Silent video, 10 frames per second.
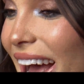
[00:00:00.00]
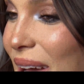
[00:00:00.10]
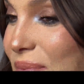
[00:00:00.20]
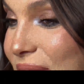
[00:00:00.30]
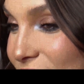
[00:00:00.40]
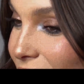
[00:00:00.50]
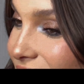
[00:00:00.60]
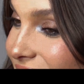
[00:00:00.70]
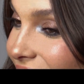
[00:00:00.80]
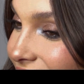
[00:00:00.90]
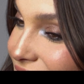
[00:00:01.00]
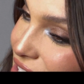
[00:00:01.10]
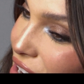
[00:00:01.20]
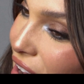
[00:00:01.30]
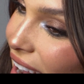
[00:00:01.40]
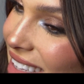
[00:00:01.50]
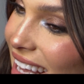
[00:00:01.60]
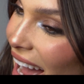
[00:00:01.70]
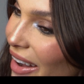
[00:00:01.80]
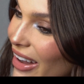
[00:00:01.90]
I am so excited to show you guys
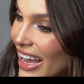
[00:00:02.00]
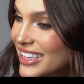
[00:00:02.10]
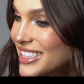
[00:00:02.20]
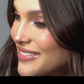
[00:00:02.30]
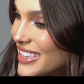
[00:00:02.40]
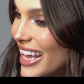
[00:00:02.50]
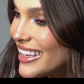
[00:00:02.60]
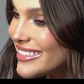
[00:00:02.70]
how I achieved it.